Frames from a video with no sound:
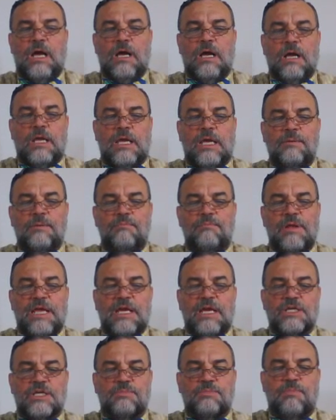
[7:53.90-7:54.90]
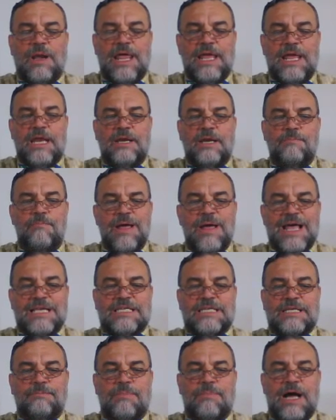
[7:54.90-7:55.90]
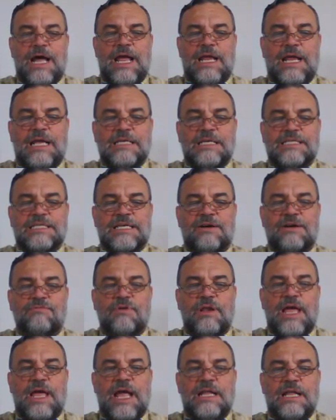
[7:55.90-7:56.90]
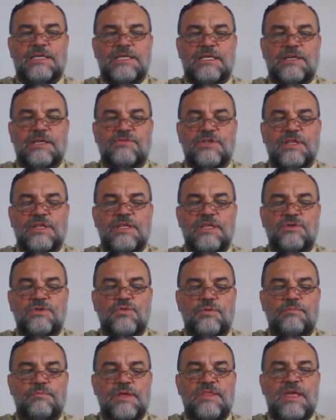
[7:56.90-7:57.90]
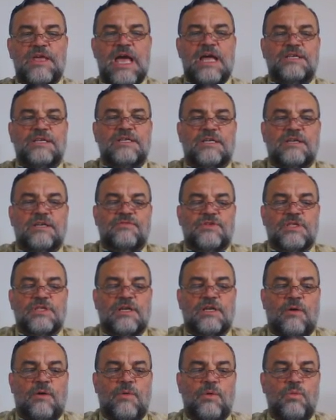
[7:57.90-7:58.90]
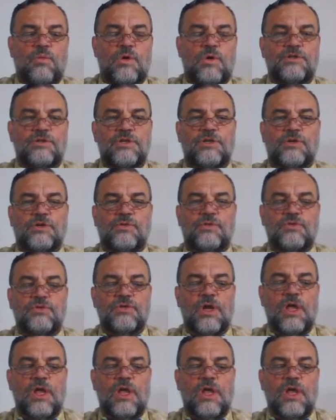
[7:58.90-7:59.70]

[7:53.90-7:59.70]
can be explained best by several adjectives, and these would be the adjectives that I would want to use.